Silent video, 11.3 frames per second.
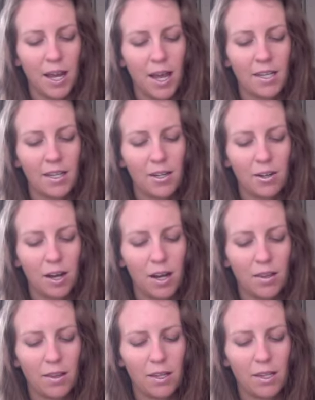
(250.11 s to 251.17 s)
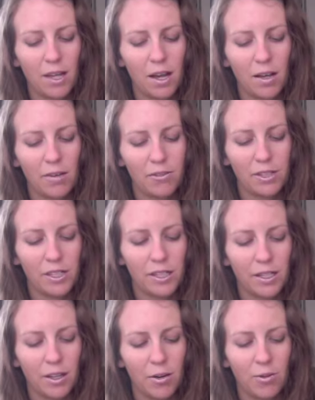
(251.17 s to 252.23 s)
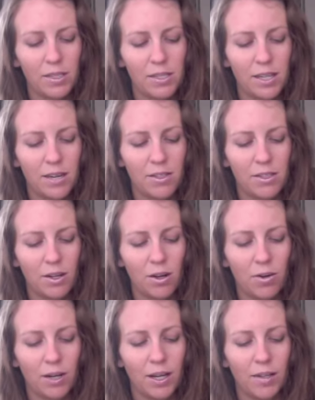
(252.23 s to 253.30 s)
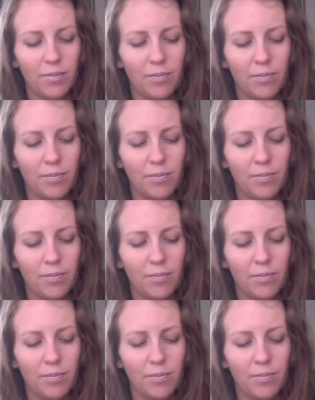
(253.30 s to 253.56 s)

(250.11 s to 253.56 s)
And Ira the Ya'ari was David's Kohen.